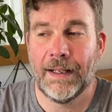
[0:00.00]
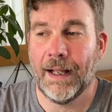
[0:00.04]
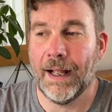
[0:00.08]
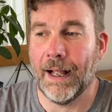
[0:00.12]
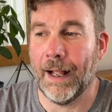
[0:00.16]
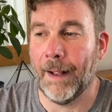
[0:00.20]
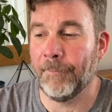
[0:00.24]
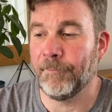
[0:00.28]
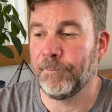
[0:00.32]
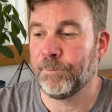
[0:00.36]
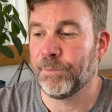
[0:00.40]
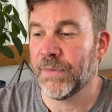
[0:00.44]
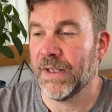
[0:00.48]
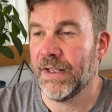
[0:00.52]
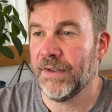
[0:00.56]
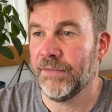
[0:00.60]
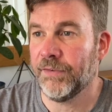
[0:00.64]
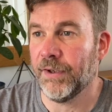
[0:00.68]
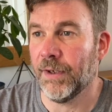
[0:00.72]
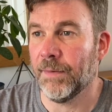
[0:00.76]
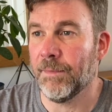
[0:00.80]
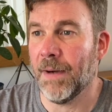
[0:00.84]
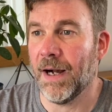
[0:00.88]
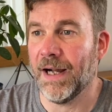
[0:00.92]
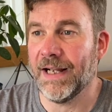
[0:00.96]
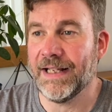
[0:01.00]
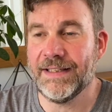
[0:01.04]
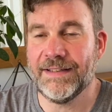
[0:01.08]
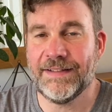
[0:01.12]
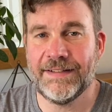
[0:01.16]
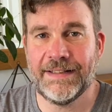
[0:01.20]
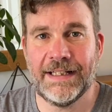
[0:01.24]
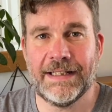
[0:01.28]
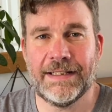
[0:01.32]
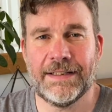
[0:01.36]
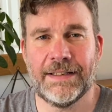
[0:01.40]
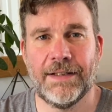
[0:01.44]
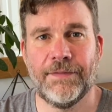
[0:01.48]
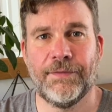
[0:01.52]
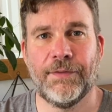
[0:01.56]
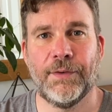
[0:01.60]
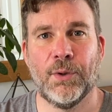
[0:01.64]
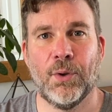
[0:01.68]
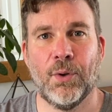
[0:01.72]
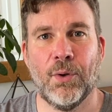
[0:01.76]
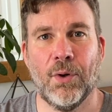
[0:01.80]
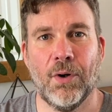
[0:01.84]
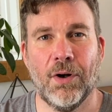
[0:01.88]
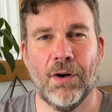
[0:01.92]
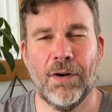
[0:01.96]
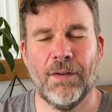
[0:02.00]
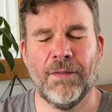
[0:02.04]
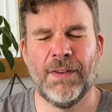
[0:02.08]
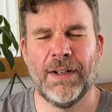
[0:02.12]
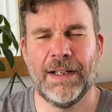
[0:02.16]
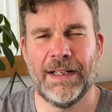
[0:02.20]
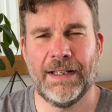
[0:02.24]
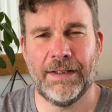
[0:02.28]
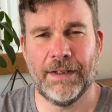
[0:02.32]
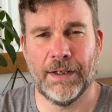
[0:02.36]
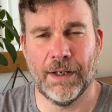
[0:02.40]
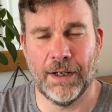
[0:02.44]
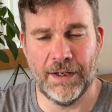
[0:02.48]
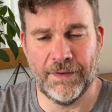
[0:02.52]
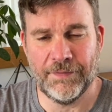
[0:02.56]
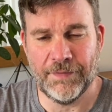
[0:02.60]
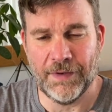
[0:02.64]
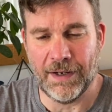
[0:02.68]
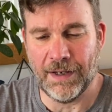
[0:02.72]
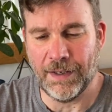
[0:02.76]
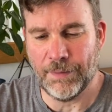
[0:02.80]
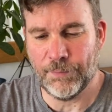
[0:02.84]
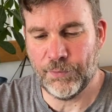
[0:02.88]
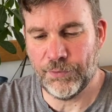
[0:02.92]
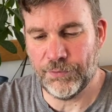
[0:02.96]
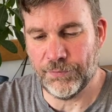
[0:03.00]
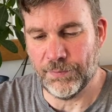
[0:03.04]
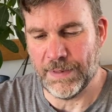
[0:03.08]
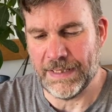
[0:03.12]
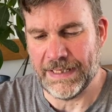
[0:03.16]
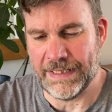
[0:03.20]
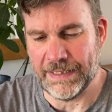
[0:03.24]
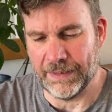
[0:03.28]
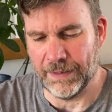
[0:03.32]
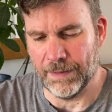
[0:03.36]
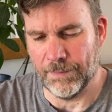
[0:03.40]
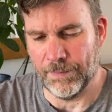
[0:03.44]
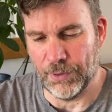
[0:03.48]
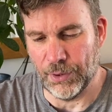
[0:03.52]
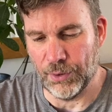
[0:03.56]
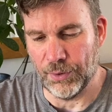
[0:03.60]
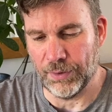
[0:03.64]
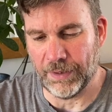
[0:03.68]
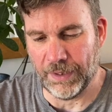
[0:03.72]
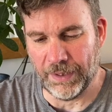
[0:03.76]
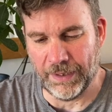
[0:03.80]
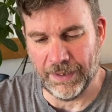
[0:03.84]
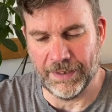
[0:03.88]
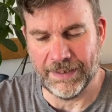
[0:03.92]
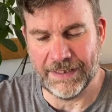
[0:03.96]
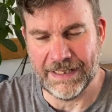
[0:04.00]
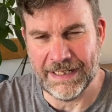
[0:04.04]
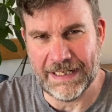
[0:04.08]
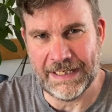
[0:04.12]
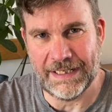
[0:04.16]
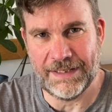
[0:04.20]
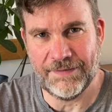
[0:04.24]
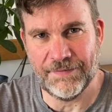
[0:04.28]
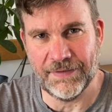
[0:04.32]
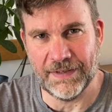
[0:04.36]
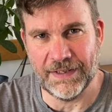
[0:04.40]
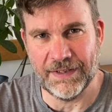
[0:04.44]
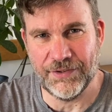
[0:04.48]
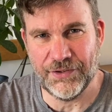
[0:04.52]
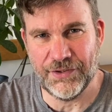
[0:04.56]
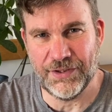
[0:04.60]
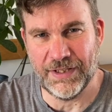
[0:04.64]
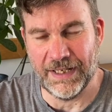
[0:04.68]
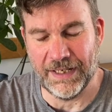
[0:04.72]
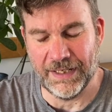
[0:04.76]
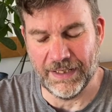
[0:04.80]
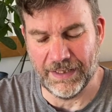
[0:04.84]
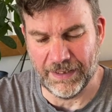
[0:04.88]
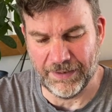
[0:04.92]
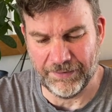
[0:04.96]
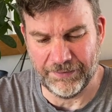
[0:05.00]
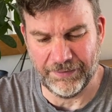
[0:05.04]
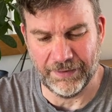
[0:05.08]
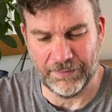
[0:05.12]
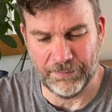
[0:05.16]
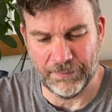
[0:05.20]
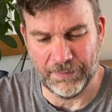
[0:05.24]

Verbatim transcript: Um, so my instinctive thought of, you know, if I was reading a book and I'd nearly finished it and I said,